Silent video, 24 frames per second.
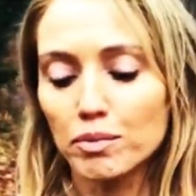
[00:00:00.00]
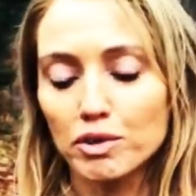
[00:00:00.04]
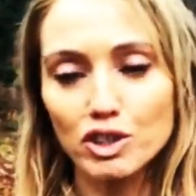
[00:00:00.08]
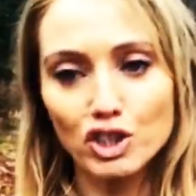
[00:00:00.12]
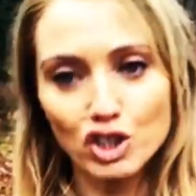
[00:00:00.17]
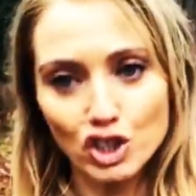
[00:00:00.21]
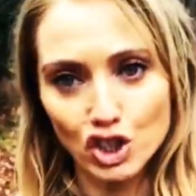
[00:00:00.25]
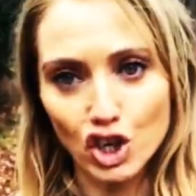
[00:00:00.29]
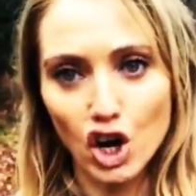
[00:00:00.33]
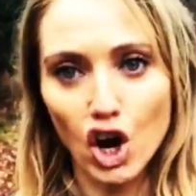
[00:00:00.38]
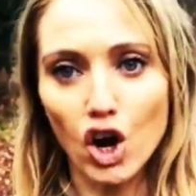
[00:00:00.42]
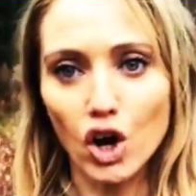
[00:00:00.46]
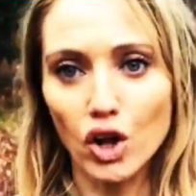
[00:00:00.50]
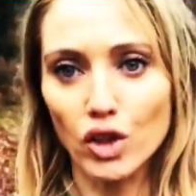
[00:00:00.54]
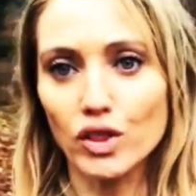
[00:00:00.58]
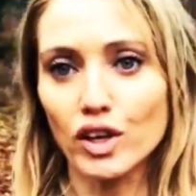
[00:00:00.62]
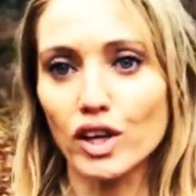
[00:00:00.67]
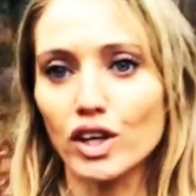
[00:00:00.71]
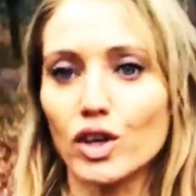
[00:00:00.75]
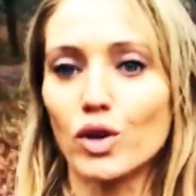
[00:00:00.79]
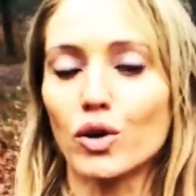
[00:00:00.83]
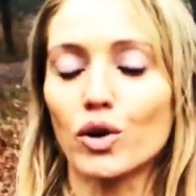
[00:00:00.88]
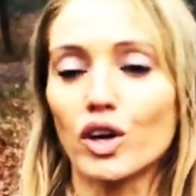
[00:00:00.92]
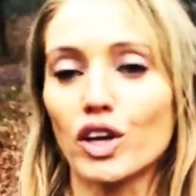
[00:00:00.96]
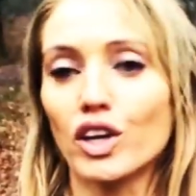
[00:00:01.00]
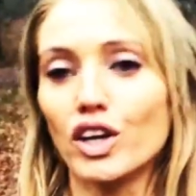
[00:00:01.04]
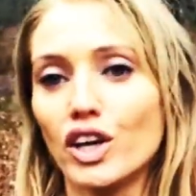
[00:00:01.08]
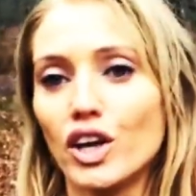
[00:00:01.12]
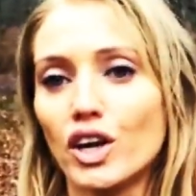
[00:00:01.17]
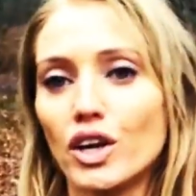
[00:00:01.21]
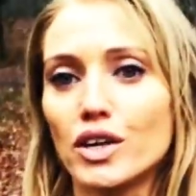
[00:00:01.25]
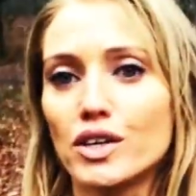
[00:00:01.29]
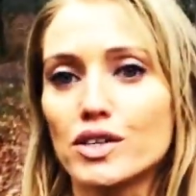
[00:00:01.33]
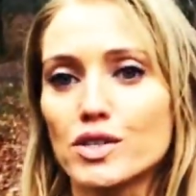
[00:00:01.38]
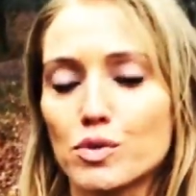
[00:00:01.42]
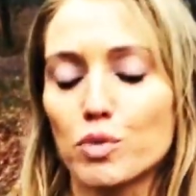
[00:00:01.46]
chart that you can
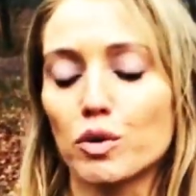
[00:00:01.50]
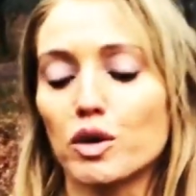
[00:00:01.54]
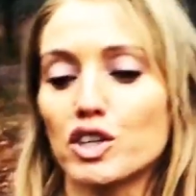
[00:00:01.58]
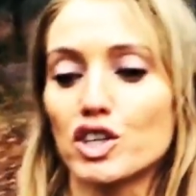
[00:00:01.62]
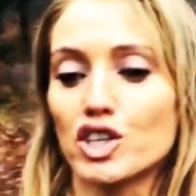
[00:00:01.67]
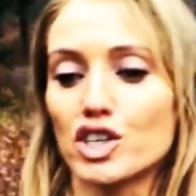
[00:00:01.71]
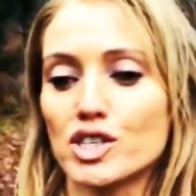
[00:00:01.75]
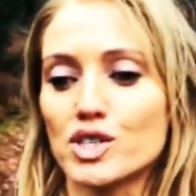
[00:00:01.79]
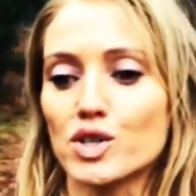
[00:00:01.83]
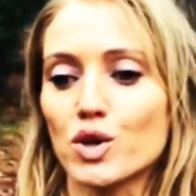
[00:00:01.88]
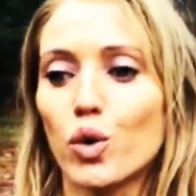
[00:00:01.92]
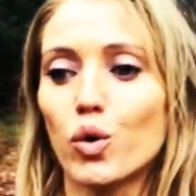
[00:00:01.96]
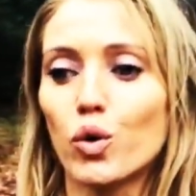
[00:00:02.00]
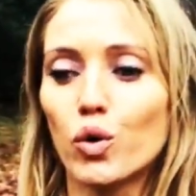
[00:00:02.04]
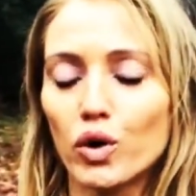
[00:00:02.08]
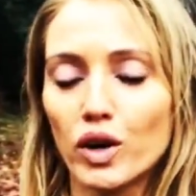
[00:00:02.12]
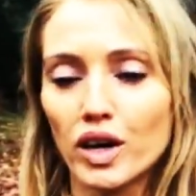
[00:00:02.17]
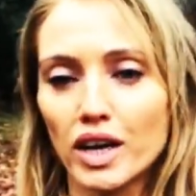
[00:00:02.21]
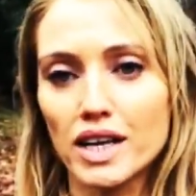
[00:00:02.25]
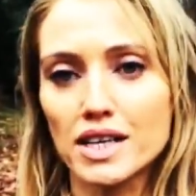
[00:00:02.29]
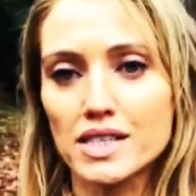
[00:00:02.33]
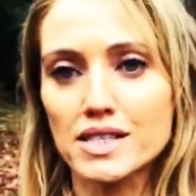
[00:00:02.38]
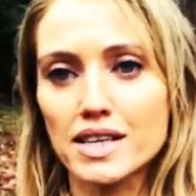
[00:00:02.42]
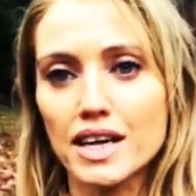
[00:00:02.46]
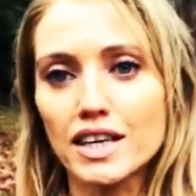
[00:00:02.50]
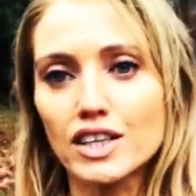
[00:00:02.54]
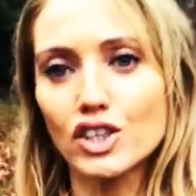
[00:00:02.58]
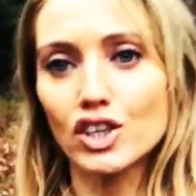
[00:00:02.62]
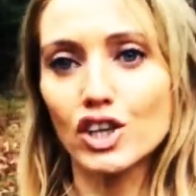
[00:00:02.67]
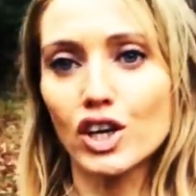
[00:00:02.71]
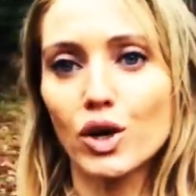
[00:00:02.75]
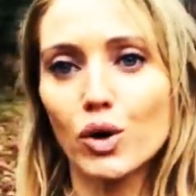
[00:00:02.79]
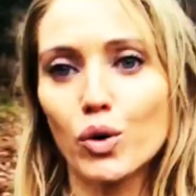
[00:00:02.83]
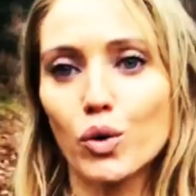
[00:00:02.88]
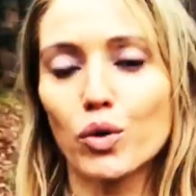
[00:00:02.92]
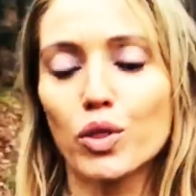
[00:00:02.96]
use, which is
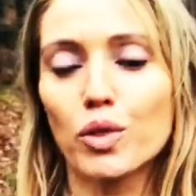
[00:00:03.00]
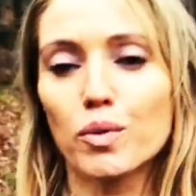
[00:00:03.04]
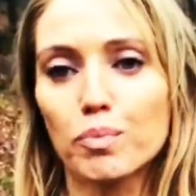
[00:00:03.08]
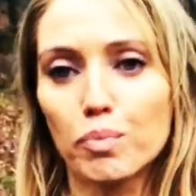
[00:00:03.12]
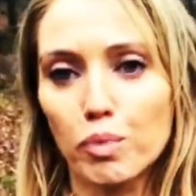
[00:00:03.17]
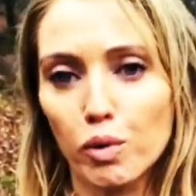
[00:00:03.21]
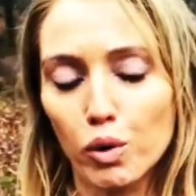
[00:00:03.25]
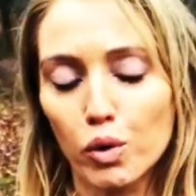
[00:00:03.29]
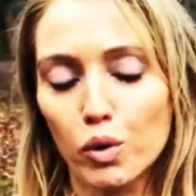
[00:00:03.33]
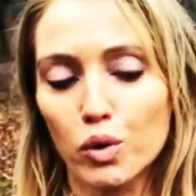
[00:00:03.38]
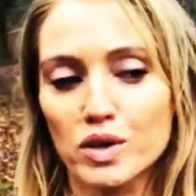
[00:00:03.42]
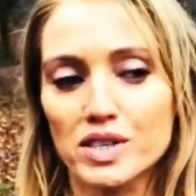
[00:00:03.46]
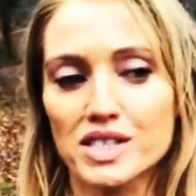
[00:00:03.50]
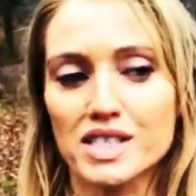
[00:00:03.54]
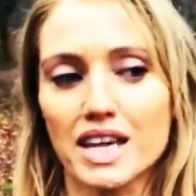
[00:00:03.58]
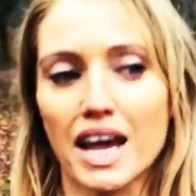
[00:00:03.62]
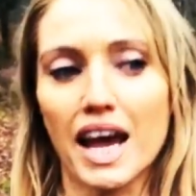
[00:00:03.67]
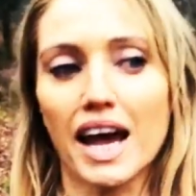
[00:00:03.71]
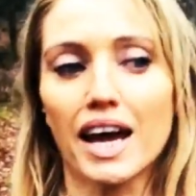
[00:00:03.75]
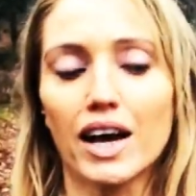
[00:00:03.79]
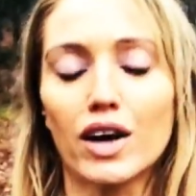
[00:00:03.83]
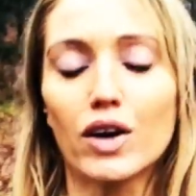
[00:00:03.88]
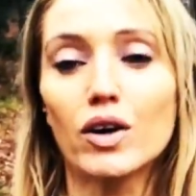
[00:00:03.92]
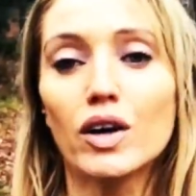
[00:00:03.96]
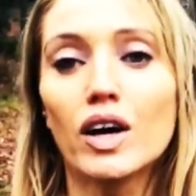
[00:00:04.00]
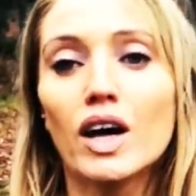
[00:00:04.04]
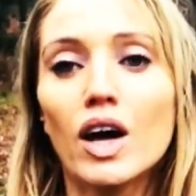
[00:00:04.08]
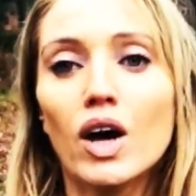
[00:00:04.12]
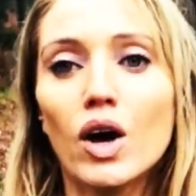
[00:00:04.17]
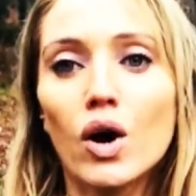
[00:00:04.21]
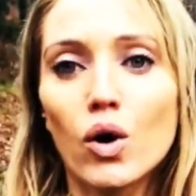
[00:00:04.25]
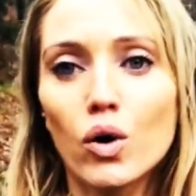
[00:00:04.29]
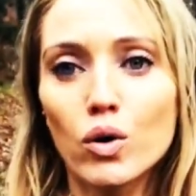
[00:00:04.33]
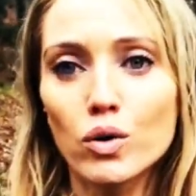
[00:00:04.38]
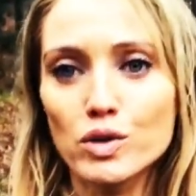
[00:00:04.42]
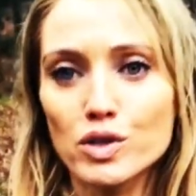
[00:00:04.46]
actually called the Borg Scale,
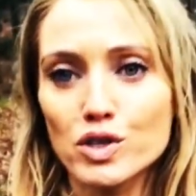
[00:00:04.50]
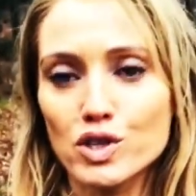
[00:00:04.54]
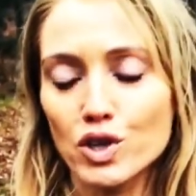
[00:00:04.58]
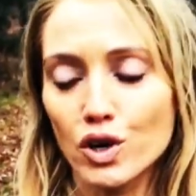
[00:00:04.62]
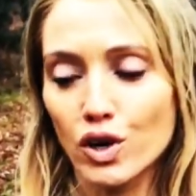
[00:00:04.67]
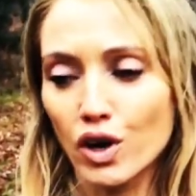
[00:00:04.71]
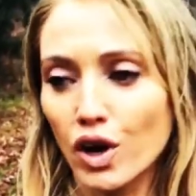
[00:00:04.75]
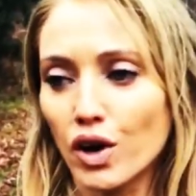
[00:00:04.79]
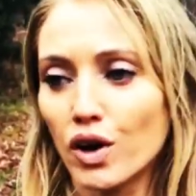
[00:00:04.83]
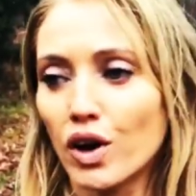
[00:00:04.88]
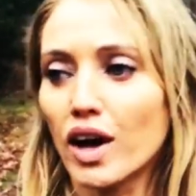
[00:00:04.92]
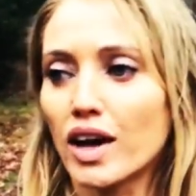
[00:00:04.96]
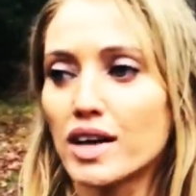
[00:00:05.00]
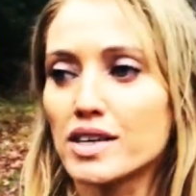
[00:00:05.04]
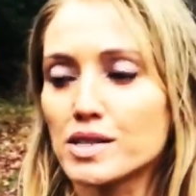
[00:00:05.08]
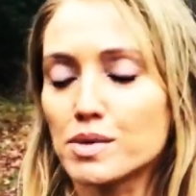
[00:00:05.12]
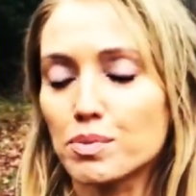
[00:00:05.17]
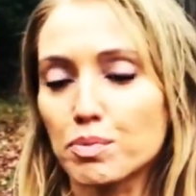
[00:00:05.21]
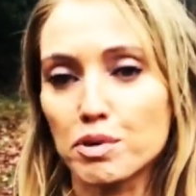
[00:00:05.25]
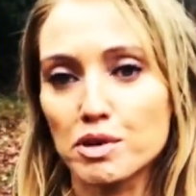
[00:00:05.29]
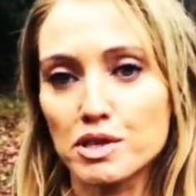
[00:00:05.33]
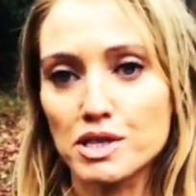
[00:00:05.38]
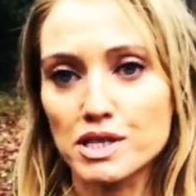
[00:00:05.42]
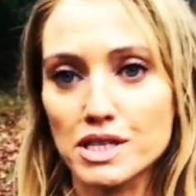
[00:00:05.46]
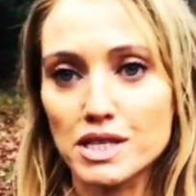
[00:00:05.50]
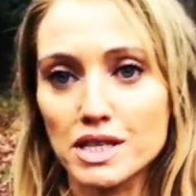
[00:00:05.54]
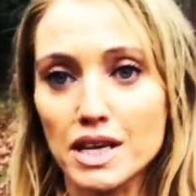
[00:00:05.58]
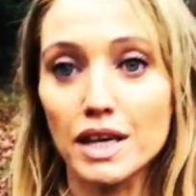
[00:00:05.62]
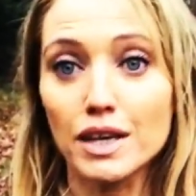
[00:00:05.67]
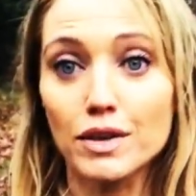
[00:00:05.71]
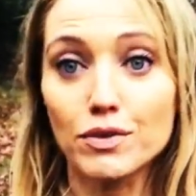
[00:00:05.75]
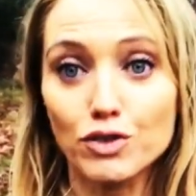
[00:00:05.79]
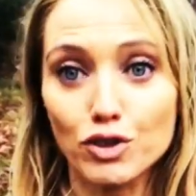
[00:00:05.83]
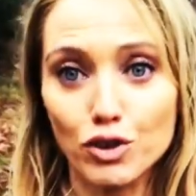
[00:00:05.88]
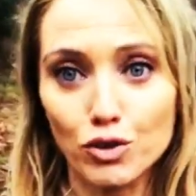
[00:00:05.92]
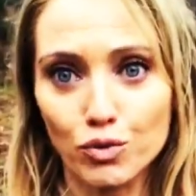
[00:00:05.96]
also known as
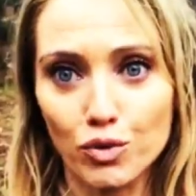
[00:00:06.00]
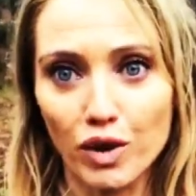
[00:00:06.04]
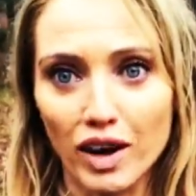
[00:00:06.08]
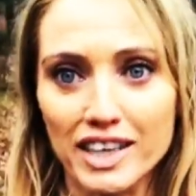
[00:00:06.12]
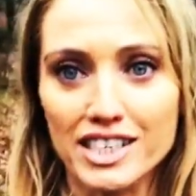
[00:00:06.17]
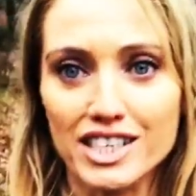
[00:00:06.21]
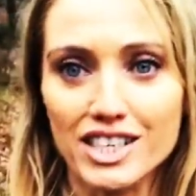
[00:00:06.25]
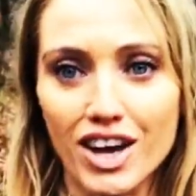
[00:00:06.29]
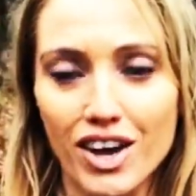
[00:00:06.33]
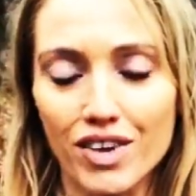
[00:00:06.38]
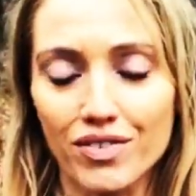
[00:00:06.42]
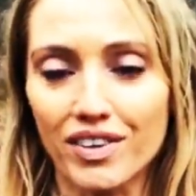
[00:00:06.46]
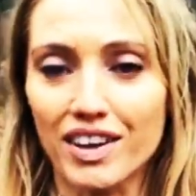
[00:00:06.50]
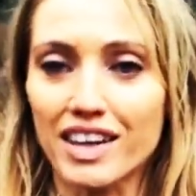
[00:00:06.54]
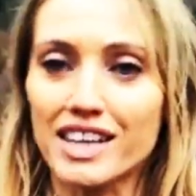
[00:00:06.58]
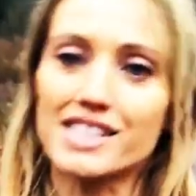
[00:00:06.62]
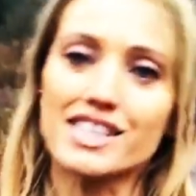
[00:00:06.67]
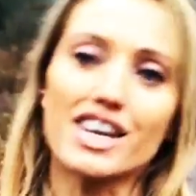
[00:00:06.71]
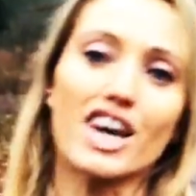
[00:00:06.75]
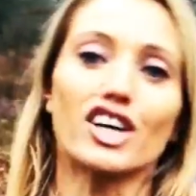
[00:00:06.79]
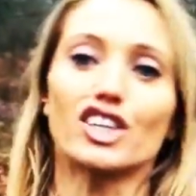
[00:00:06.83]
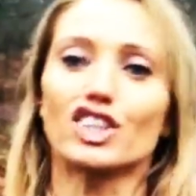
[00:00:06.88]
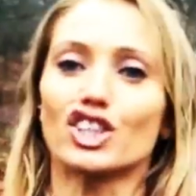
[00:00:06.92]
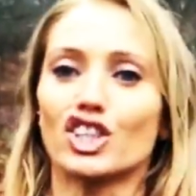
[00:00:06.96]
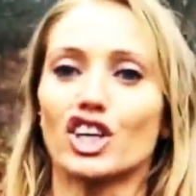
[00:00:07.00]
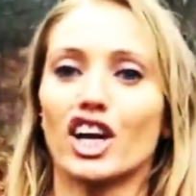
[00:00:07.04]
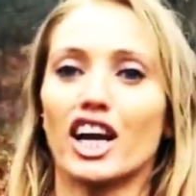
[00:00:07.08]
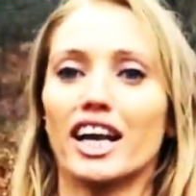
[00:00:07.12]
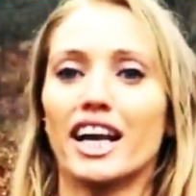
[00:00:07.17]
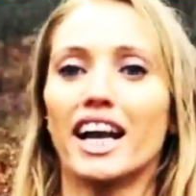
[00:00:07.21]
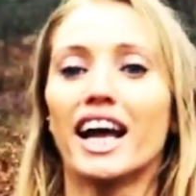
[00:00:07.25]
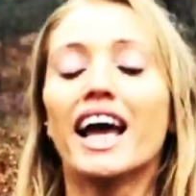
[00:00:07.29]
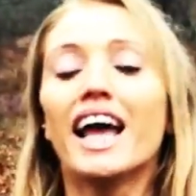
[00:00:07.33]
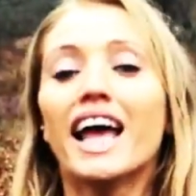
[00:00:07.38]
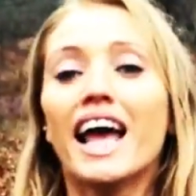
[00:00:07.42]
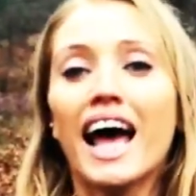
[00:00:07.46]
perceived rate of
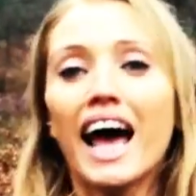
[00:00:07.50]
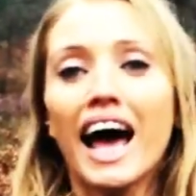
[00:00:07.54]
exertion.